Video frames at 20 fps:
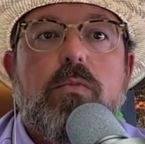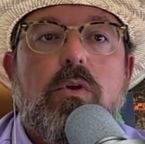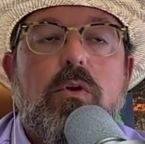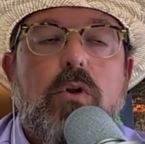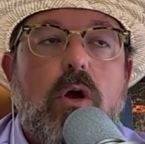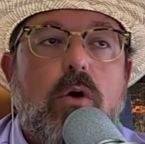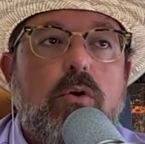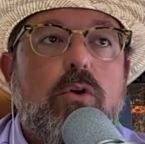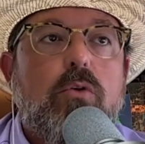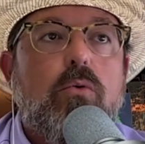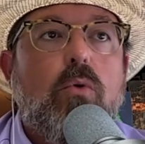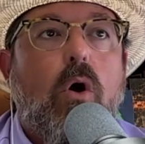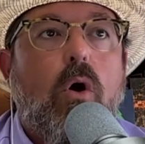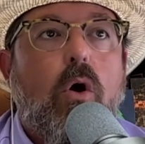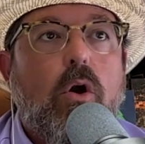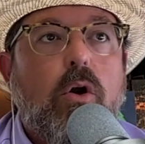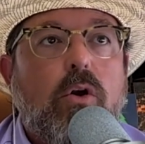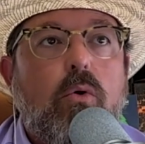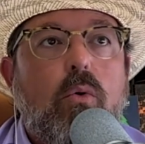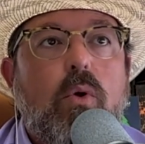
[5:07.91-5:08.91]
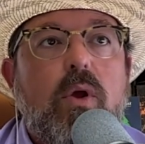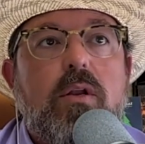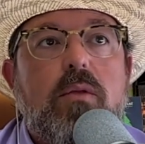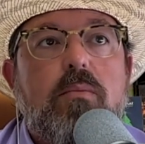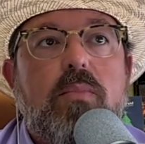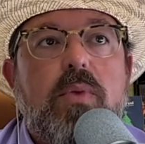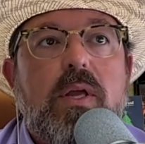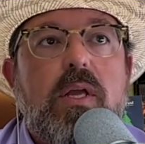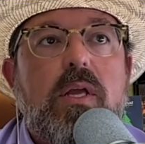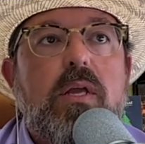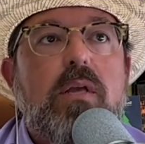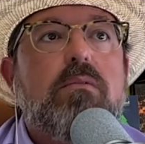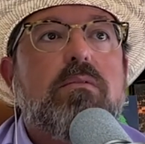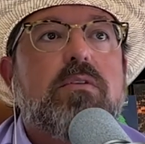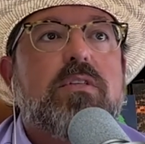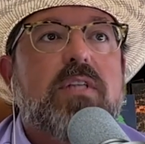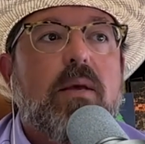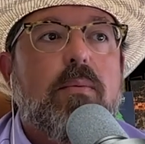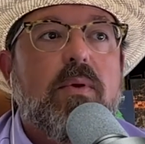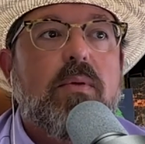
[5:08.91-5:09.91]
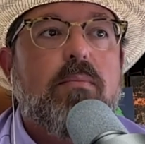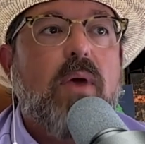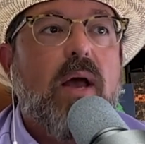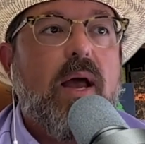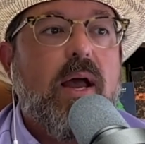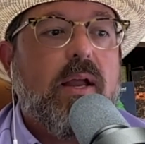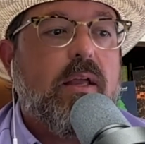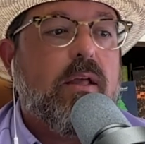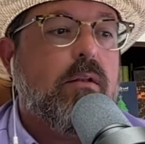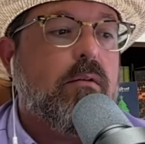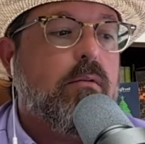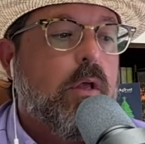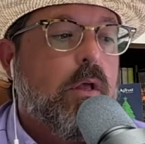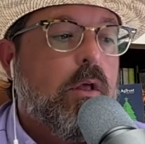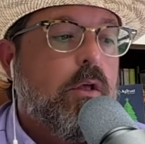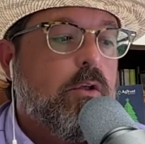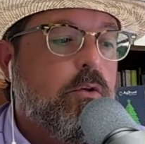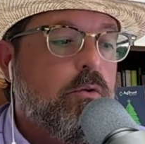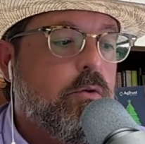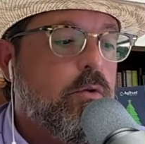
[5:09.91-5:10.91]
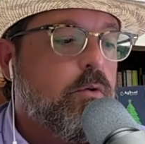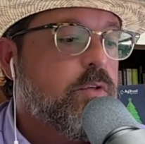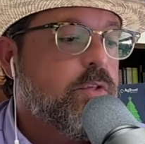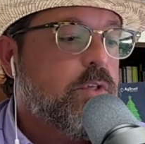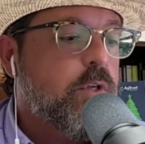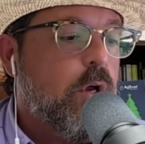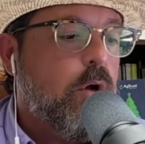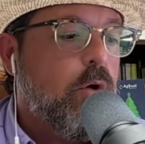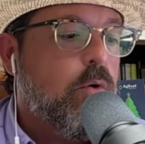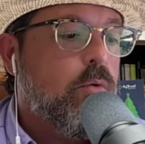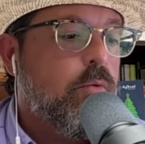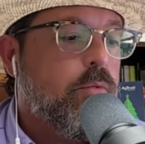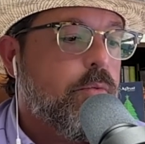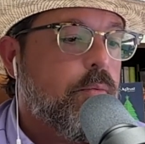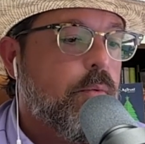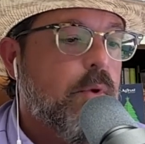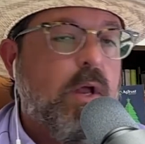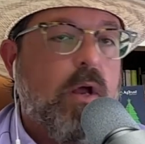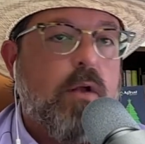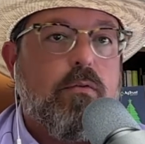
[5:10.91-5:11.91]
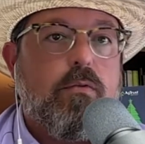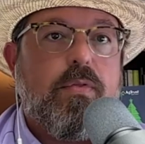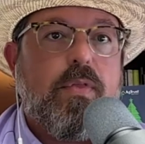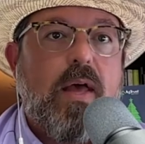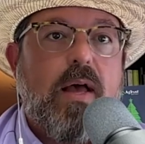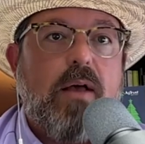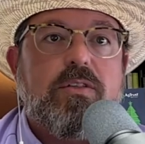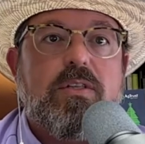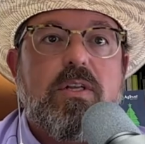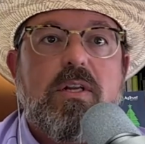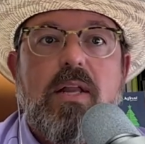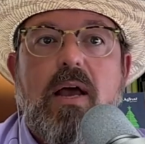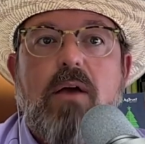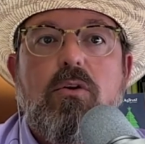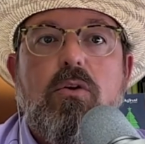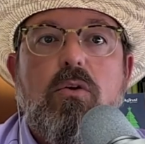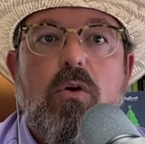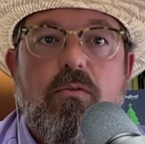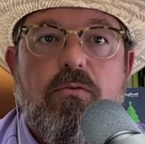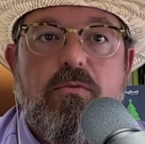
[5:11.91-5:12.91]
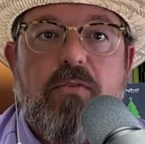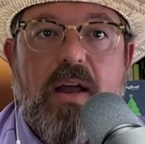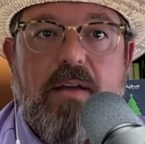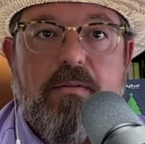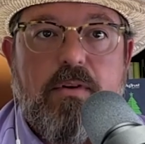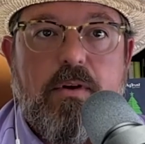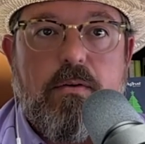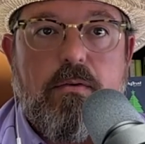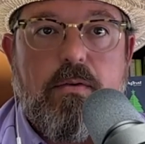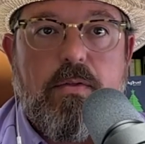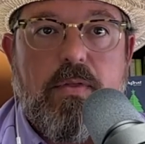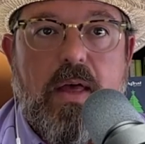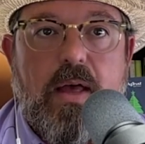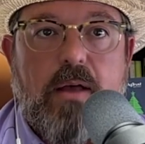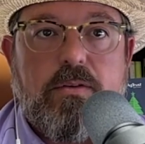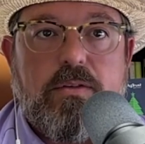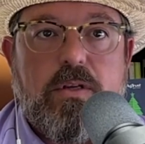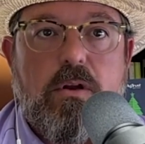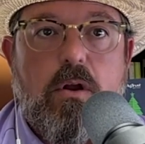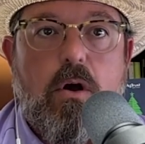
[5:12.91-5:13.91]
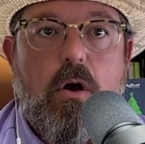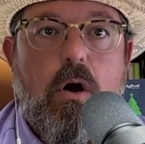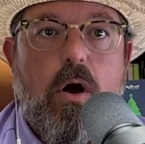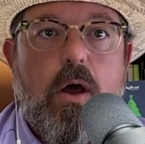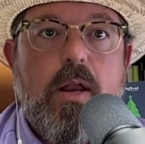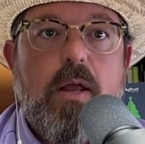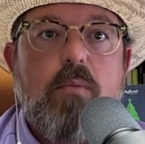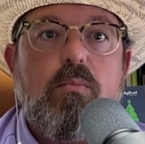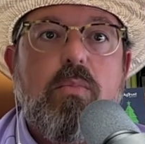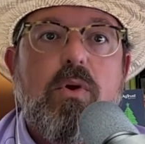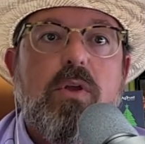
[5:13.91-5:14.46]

You are going to be stepping back, and you used to owe 300,000, now you owe 500,000 on it,